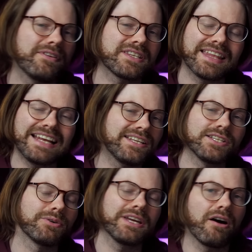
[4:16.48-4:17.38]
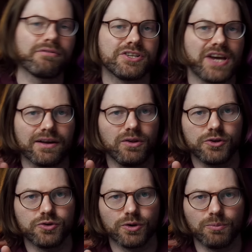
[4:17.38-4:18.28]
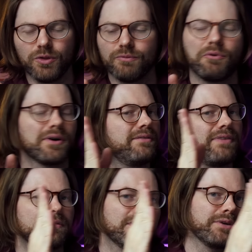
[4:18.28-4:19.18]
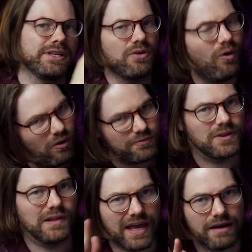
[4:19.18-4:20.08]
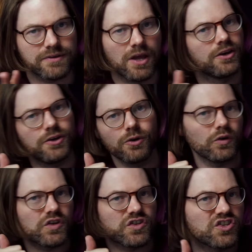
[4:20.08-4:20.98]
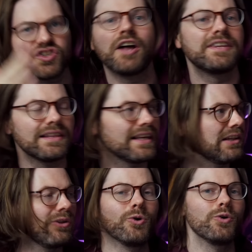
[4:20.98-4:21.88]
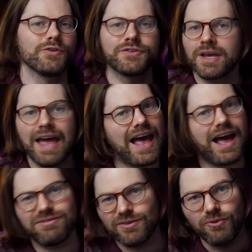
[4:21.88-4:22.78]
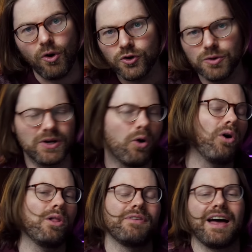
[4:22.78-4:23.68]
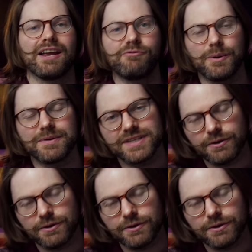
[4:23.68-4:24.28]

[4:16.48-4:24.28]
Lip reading: it's a 90-degree coverage angle and you're more than 45 degrees off to the left, you're not going to suddenly lose half the volume and all of the high frequency,